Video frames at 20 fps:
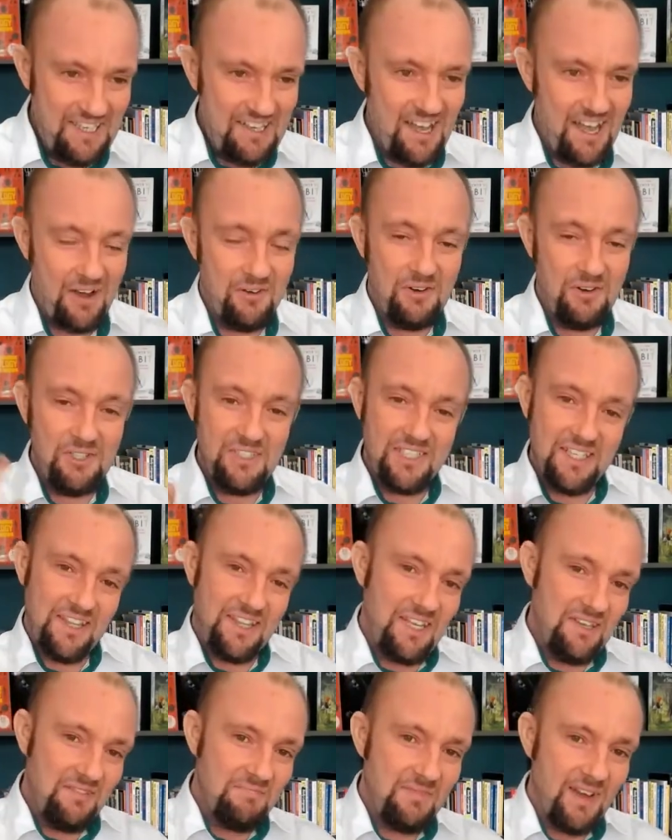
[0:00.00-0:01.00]
I want you to
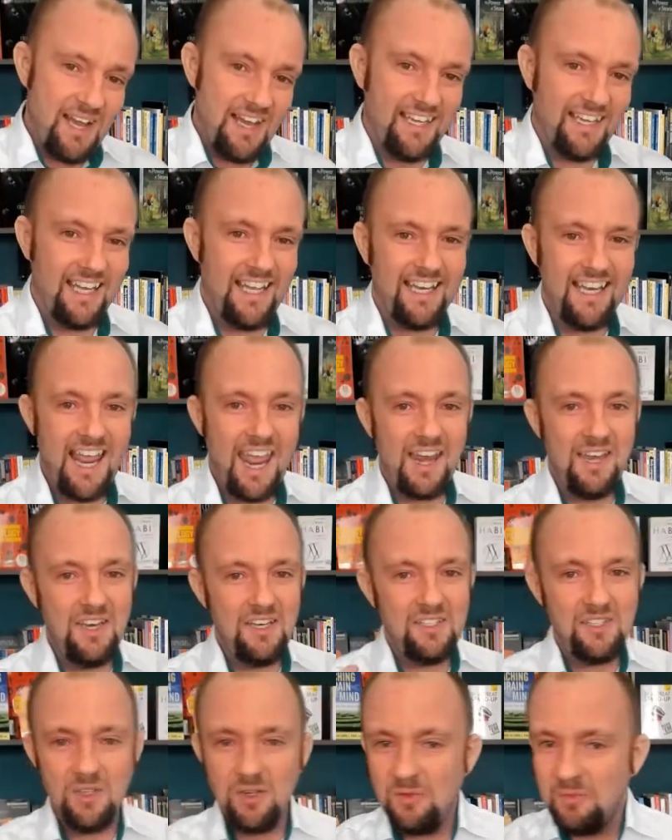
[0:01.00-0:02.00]
think back at any
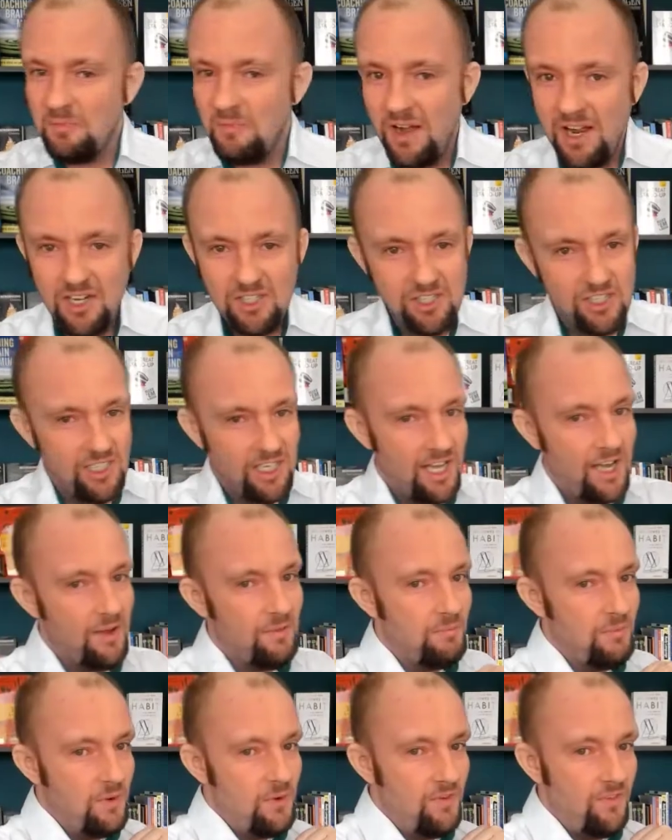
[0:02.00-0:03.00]
sort of martial art
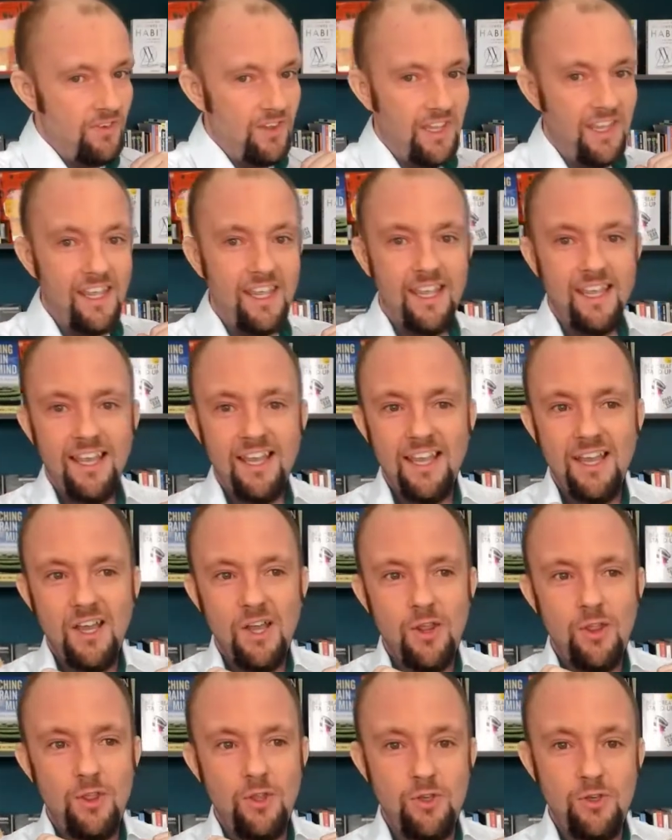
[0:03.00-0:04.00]
movie
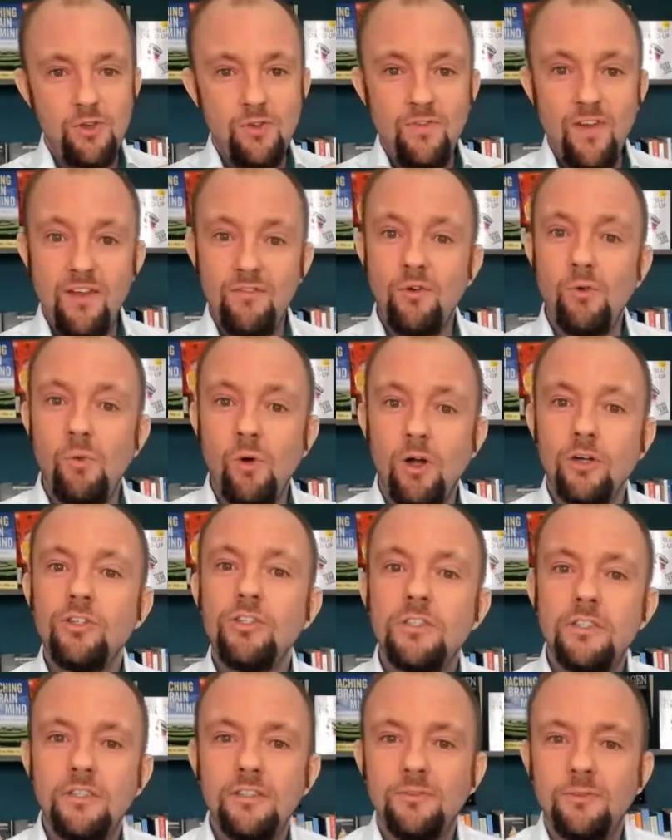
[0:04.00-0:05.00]
that you've ever watched,
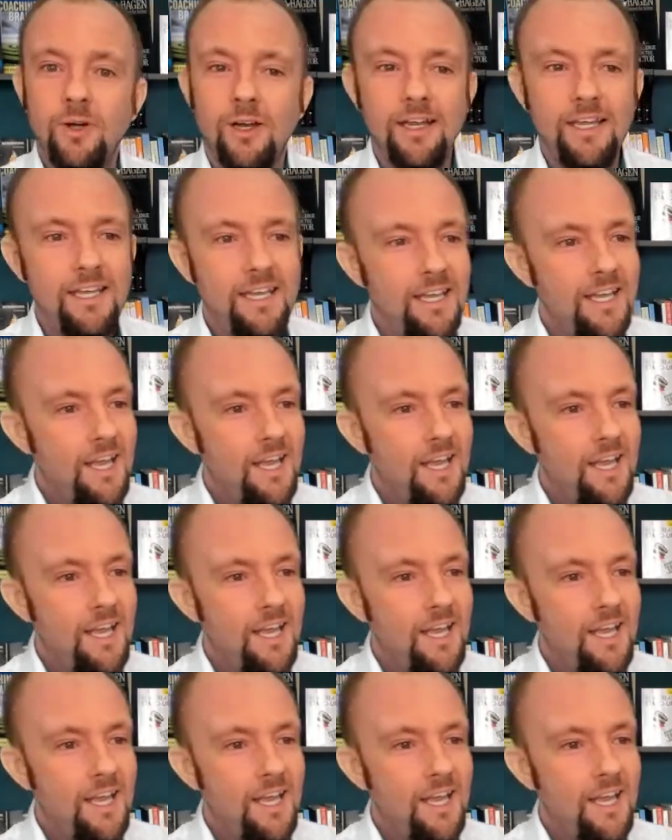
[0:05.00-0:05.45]
right?